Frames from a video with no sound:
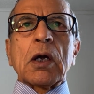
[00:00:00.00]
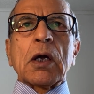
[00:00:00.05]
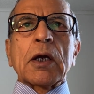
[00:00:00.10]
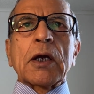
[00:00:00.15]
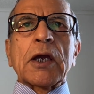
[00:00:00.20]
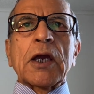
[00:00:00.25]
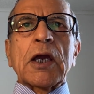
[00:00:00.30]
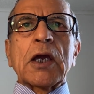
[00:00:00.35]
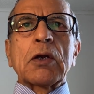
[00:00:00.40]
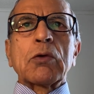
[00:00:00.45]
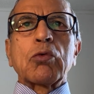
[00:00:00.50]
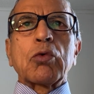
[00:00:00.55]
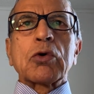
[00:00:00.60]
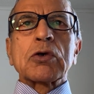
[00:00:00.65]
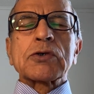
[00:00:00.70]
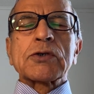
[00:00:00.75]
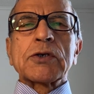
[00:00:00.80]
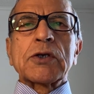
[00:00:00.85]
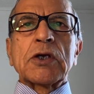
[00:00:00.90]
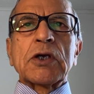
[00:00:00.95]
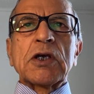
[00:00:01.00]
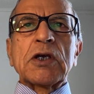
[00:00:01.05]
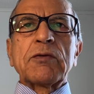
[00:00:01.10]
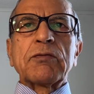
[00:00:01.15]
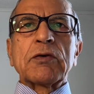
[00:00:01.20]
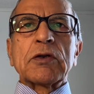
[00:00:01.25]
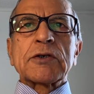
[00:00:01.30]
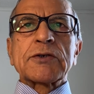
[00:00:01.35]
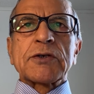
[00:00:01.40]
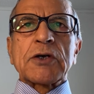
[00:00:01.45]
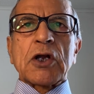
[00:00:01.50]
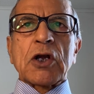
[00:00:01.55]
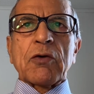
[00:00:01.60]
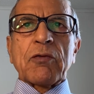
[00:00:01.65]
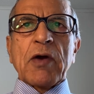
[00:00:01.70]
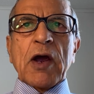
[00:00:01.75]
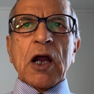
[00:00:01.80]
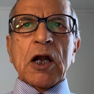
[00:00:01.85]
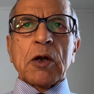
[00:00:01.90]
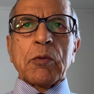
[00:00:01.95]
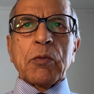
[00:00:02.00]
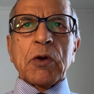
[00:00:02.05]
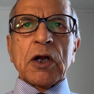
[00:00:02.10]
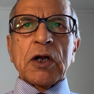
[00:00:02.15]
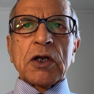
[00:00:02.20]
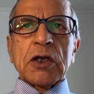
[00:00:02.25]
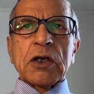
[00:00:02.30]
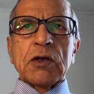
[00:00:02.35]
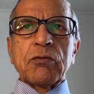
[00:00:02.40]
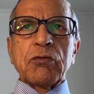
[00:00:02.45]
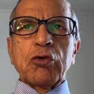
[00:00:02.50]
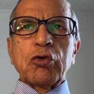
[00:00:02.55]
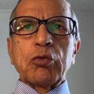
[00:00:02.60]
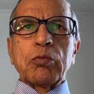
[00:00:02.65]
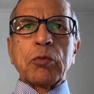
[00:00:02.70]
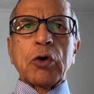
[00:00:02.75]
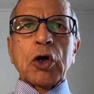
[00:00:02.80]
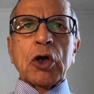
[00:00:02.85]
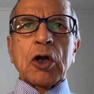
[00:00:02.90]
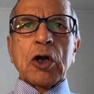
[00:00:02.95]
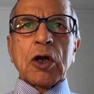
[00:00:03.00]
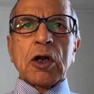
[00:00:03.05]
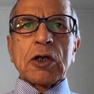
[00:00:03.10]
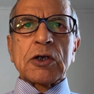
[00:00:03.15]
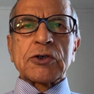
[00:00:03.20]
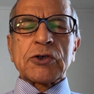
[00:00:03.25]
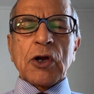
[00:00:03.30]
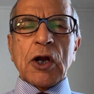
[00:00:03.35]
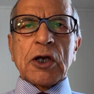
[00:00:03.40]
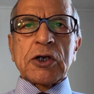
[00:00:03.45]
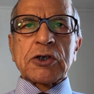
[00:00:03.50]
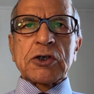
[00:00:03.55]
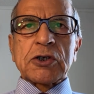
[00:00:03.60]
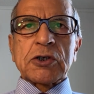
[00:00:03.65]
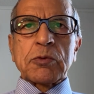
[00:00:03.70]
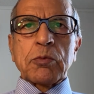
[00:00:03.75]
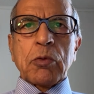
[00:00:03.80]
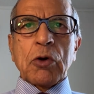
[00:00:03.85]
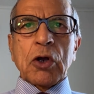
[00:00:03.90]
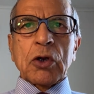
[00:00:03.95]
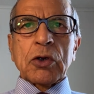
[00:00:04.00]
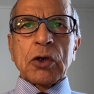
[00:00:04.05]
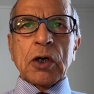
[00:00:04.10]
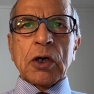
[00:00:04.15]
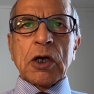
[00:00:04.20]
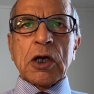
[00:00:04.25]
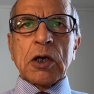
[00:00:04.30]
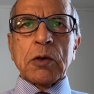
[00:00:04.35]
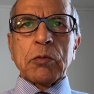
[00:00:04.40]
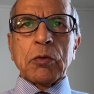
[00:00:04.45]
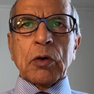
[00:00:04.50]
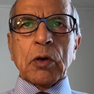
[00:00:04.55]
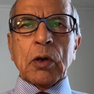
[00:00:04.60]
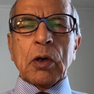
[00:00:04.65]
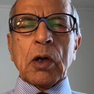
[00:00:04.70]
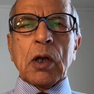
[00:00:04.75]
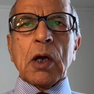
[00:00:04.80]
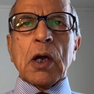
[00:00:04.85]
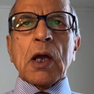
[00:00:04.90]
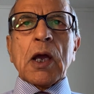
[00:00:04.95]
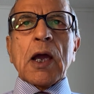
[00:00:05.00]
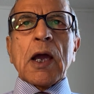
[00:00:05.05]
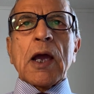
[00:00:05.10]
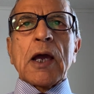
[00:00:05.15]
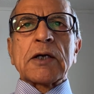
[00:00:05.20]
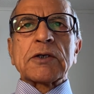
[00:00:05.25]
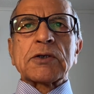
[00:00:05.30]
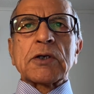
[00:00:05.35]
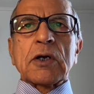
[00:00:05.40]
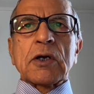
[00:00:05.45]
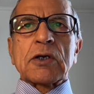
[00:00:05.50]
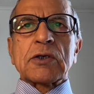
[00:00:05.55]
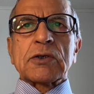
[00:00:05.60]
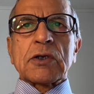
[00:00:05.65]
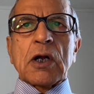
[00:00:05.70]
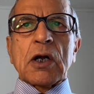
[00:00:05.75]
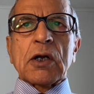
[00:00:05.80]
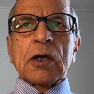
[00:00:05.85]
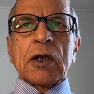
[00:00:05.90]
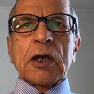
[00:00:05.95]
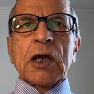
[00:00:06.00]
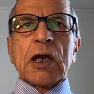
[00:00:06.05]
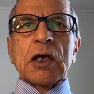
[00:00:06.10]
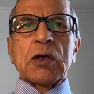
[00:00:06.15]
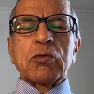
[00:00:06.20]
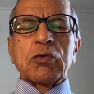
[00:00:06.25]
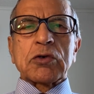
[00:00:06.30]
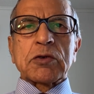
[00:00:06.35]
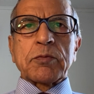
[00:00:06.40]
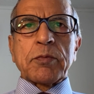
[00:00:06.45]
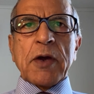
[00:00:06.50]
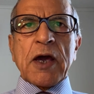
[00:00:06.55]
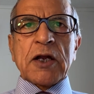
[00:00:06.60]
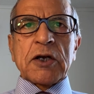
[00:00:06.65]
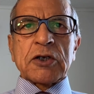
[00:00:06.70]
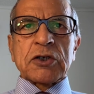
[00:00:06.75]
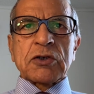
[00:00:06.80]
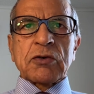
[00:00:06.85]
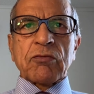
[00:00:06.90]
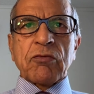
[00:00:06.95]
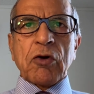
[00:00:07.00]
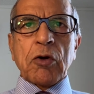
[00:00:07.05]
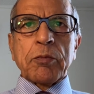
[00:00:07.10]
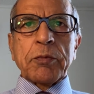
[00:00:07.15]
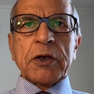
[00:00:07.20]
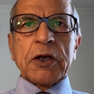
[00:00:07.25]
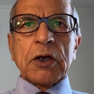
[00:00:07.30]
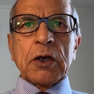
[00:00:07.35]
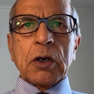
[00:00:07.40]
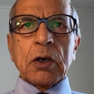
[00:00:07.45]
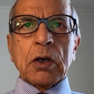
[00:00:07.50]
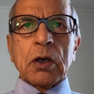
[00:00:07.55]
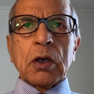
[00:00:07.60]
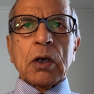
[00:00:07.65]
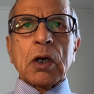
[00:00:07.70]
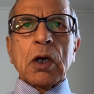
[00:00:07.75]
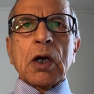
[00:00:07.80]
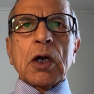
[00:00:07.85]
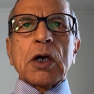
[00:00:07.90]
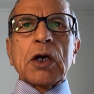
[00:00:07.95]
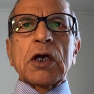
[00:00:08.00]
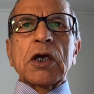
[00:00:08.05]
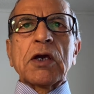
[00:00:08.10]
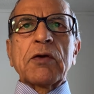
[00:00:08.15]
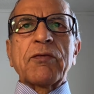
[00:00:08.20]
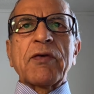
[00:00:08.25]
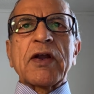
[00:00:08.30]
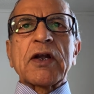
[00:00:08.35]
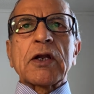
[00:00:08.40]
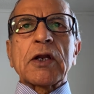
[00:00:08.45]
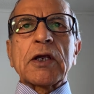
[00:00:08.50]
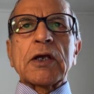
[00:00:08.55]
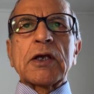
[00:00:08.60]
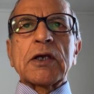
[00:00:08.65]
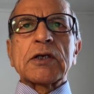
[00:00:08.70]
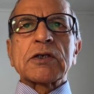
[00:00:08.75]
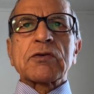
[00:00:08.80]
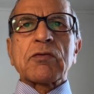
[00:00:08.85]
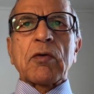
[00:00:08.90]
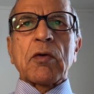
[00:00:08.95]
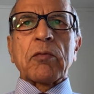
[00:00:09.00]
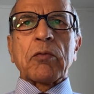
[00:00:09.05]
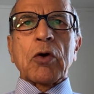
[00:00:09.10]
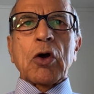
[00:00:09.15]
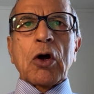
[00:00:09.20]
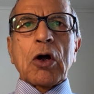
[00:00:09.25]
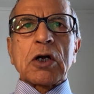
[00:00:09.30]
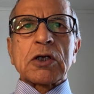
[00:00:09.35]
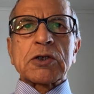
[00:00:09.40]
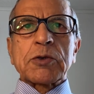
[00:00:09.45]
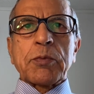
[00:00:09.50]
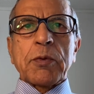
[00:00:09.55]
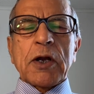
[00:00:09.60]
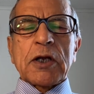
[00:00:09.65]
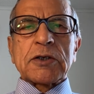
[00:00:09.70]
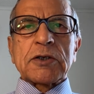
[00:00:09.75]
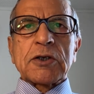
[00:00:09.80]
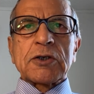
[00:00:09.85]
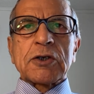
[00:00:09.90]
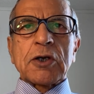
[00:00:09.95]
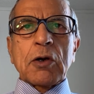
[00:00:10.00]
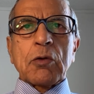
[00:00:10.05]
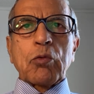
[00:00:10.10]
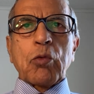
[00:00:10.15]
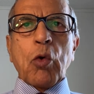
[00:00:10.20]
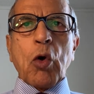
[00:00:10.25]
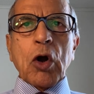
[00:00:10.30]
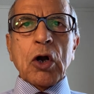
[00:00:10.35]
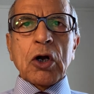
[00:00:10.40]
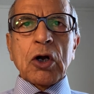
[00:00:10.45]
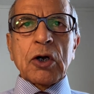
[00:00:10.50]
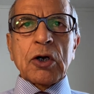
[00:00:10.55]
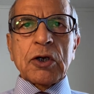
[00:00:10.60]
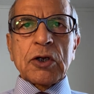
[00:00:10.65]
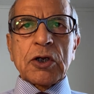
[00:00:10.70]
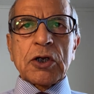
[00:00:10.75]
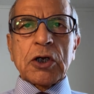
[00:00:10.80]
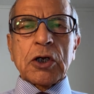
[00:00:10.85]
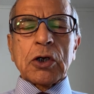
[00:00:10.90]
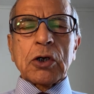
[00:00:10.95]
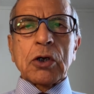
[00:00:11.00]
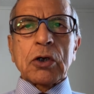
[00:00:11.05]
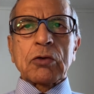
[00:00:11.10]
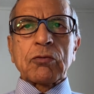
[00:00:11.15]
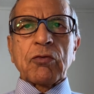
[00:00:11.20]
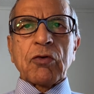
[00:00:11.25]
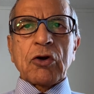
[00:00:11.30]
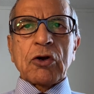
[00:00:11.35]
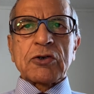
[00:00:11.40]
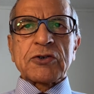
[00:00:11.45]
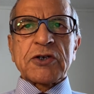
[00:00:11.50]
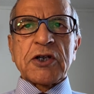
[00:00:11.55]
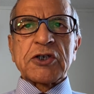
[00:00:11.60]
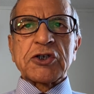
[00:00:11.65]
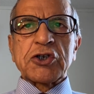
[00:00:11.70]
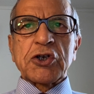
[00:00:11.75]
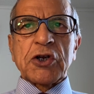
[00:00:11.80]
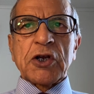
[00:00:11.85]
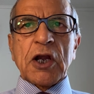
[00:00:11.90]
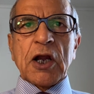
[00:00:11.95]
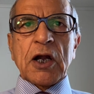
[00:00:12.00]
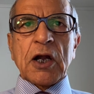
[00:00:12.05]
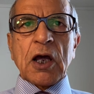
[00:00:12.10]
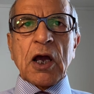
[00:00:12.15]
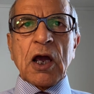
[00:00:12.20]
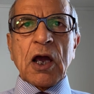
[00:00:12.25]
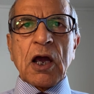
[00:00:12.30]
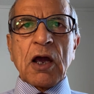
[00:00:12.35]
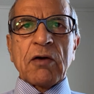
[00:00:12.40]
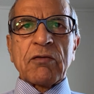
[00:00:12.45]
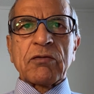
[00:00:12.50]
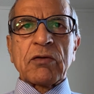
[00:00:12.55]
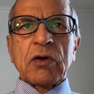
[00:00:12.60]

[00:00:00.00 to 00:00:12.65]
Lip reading: Cain was the evil son of Adam and Eve who murdered his righteous brother Abel. As a result, Cain was banished from Eden. He went east from God's presence and wandered the earth for a century and a half.